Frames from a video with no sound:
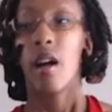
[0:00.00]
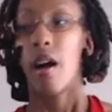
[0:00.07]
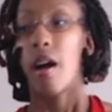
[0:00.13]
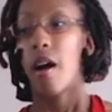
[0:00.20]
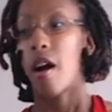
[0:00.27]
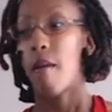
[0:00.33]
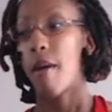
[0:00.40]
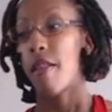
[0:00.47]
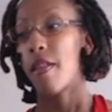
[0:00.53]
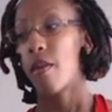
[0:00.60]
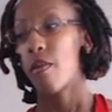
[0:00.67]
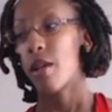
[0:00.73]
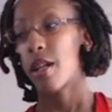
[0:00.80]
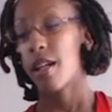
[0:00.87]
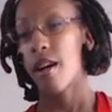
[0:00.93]
And
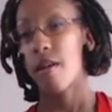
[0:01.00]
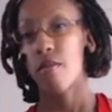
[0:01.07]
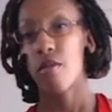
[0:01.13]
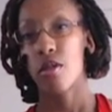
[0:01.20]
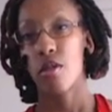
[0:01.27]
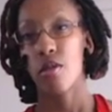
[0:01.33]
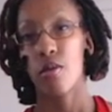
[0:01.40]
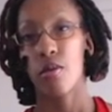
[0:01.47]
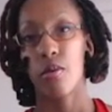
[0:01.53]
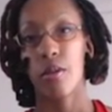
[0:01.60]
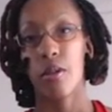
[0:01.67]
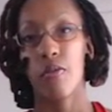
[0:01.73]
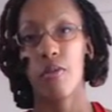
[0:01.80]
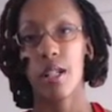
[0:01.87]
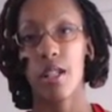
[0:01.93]
then when it comes to
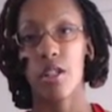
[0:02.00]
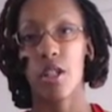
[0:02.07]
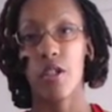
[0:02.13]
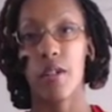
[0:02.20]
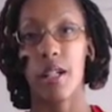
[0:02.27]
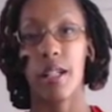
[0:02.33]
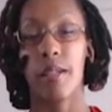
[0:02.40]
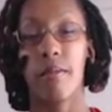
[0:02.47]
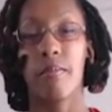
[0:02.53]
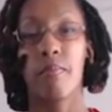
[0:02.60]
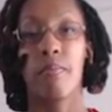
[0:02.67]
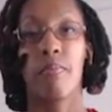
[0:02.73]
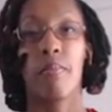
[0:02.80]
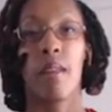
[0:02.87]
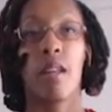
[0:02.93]
the fitness training,
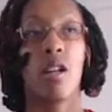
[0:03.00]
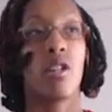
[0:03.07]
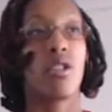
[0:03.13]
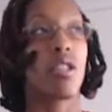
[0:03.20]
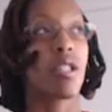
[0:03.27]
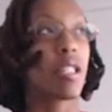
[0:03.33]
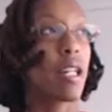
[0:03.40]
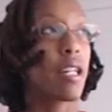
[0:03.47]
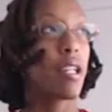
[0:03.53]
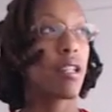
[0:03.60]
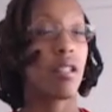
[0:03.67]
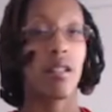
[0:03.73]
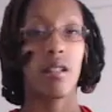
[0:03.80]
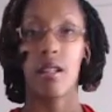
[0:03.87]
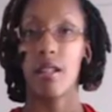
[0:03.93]
just like
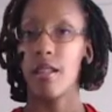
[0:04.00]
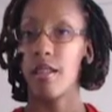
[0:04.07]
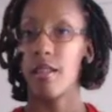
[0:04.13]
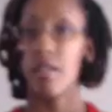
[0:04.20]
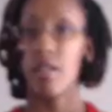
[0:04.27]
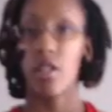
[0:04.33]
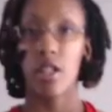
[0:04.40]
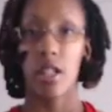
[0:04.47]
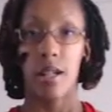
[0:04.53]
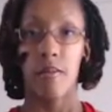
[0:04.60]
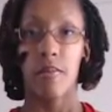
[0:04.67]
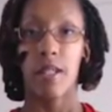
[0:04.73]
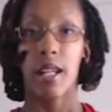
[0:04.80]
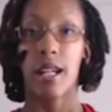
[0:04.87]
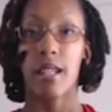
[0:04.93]
in the gyms, I